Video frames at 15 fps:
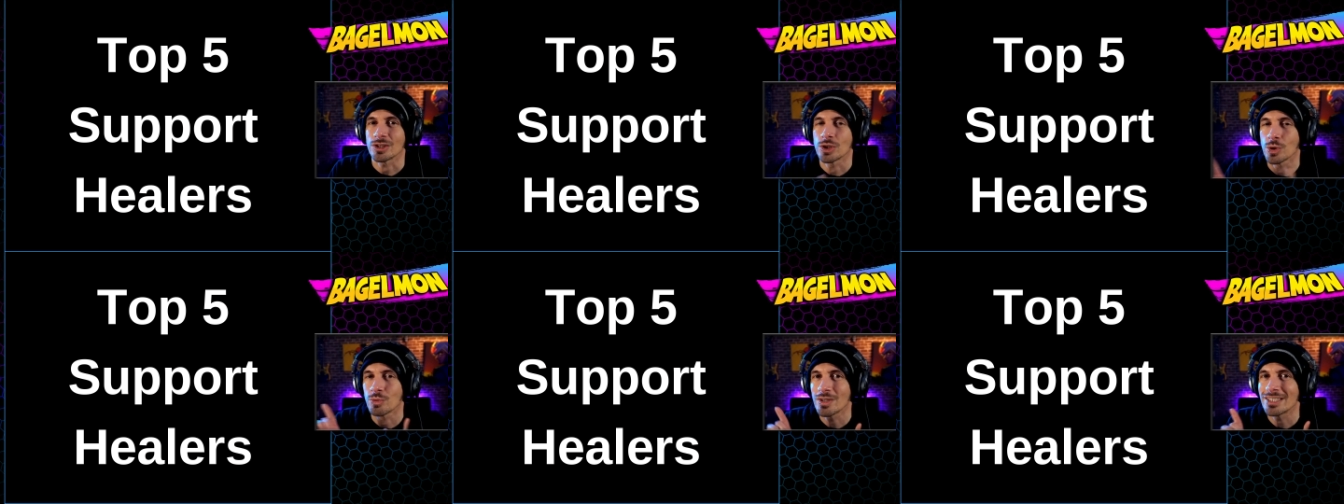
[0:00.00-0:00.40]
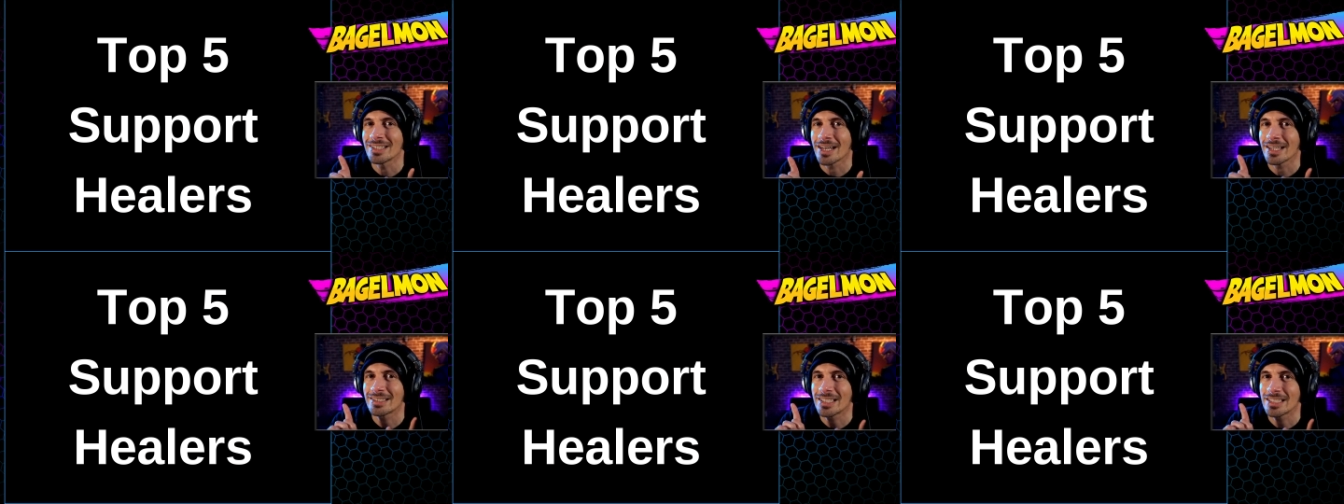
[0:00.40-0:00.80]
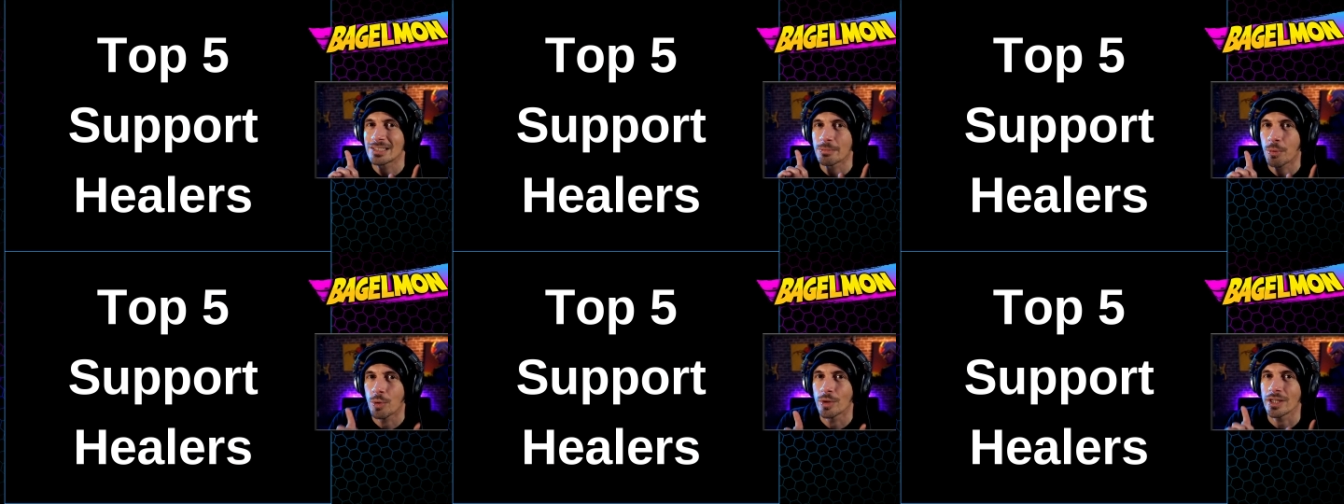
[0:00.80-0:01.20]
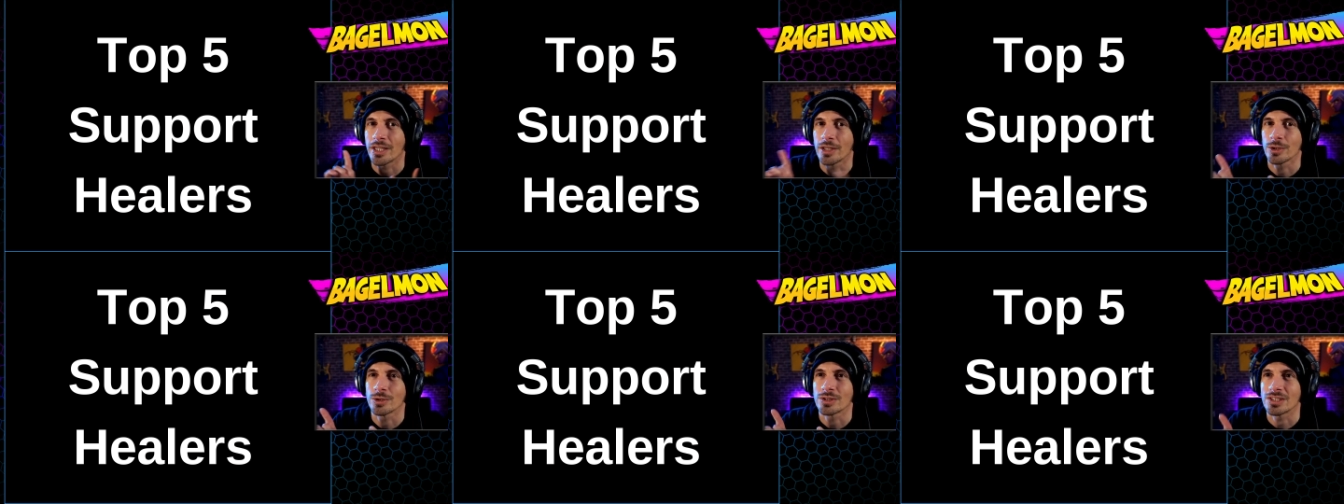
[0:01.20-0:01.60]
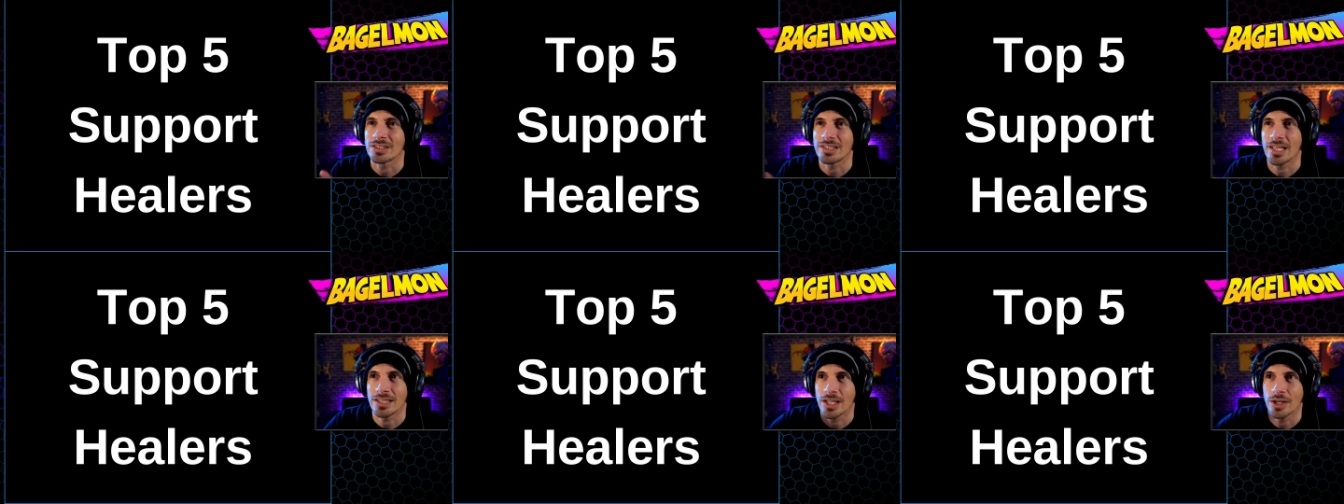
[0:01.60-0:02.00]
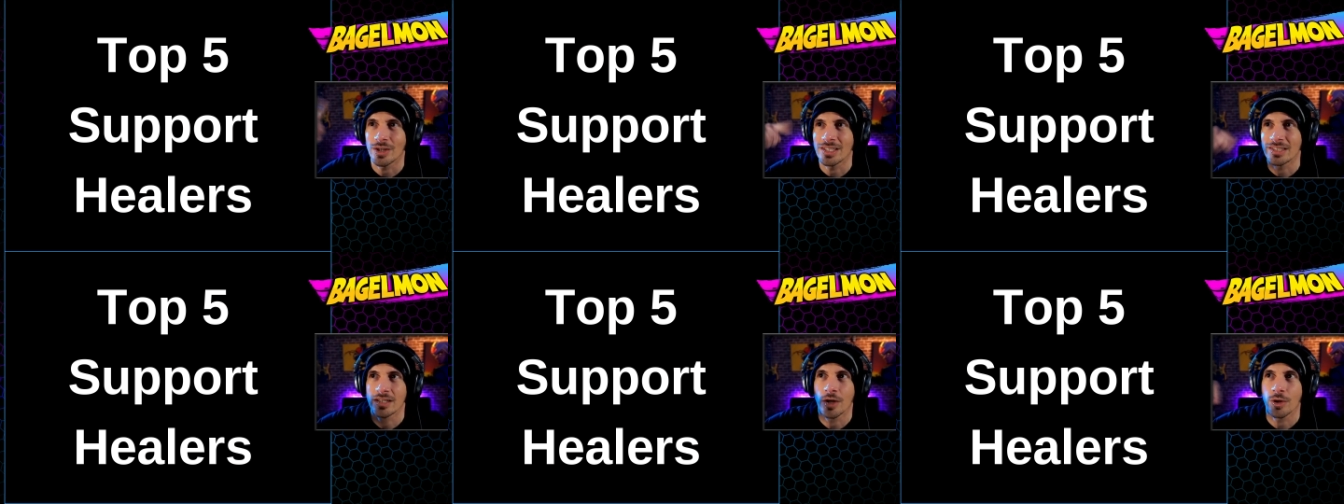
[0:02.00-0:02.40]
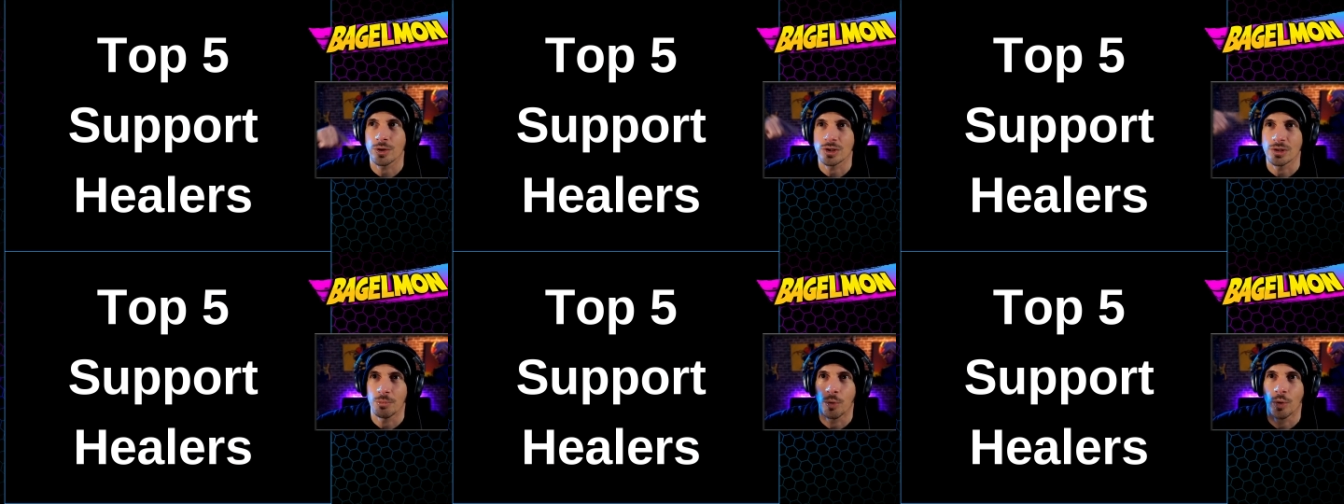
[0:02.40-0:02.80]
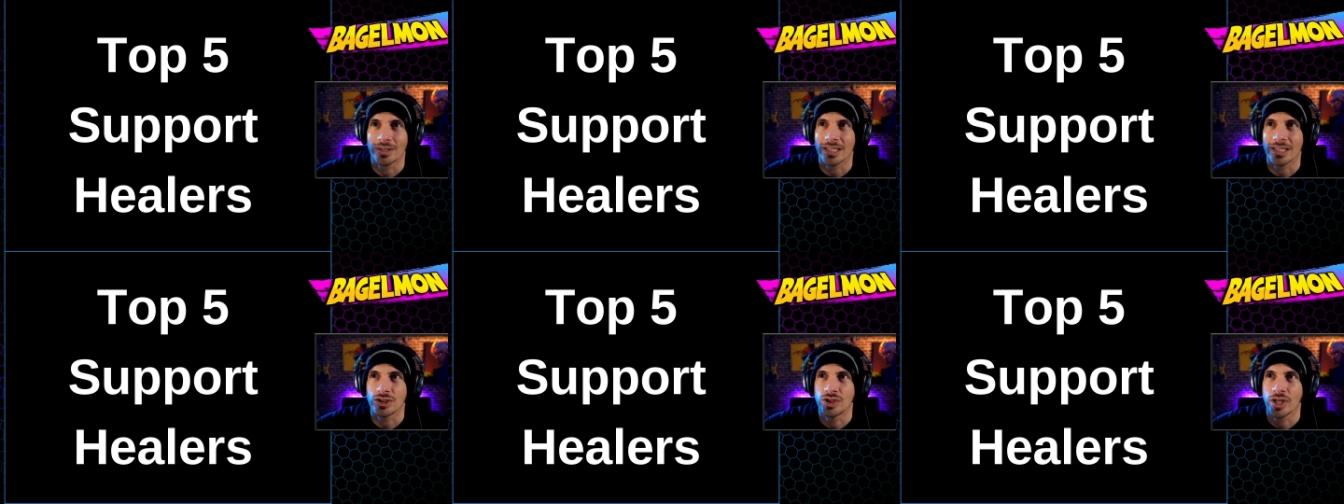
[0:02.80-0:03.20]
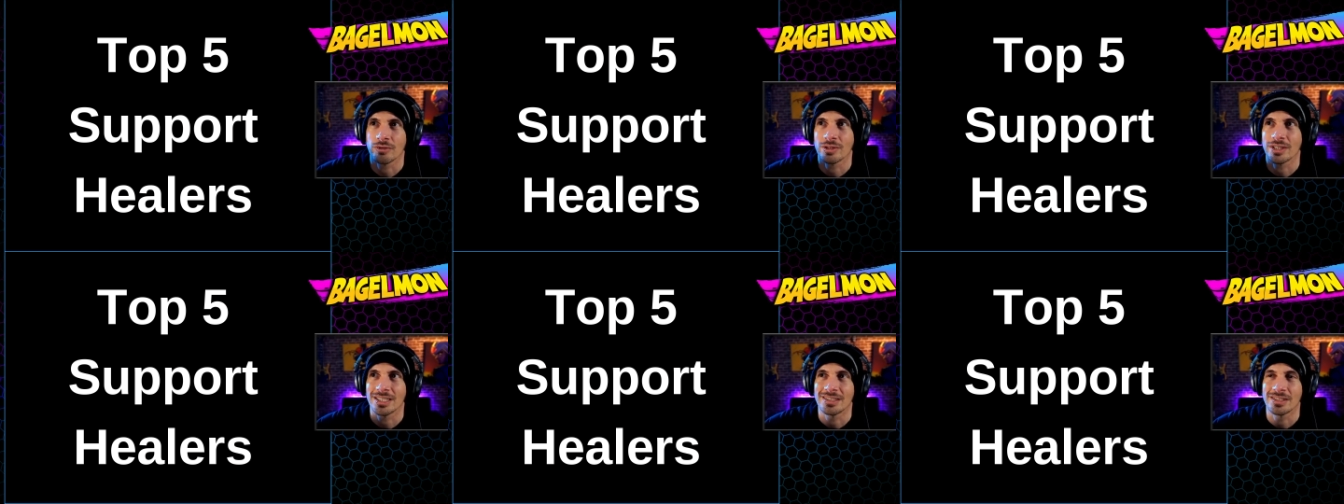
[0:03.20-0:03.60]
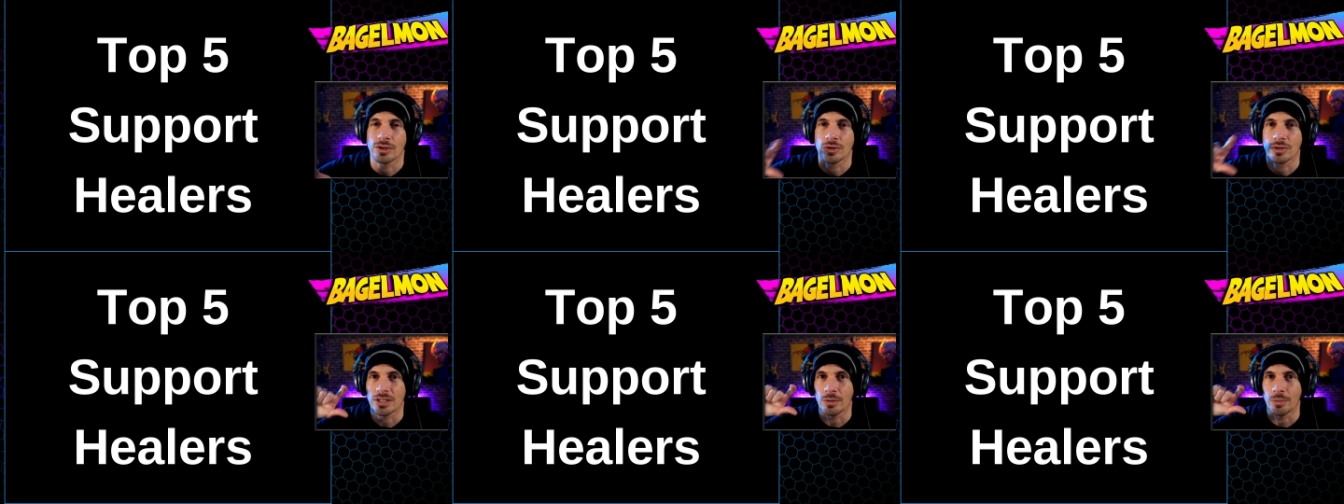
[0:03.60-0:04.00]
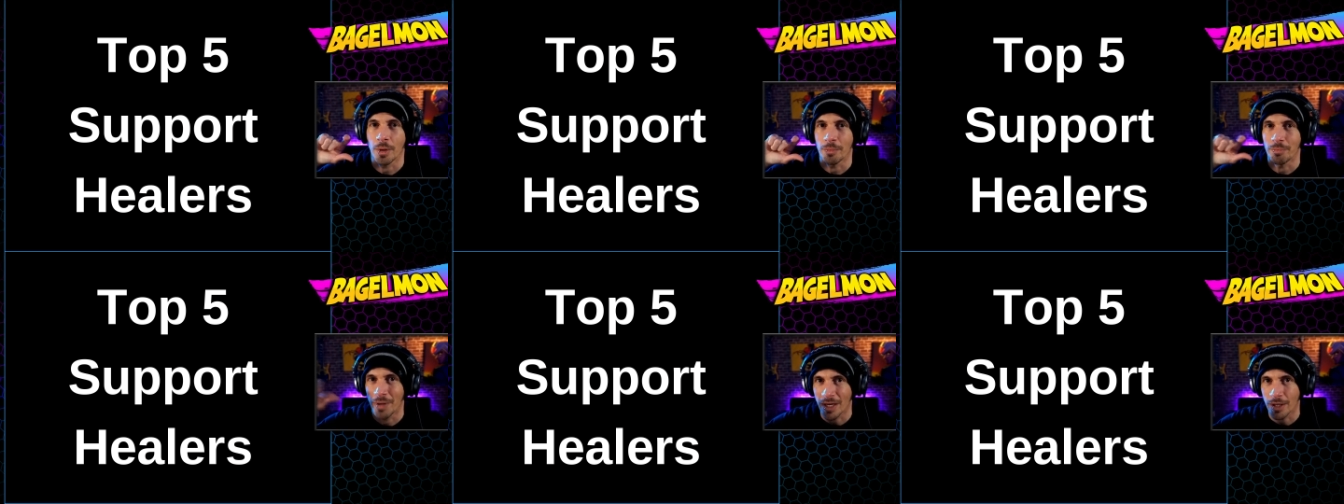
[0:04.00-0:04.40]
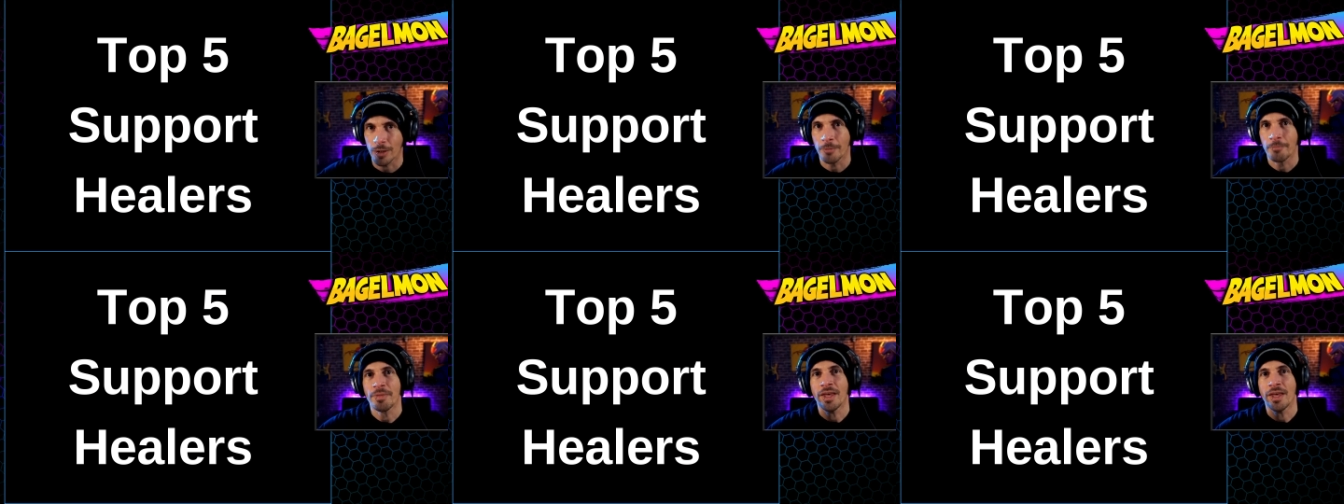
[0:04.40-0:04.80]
So the reason that I say support healers is that there is another support that's generally considered a little bit better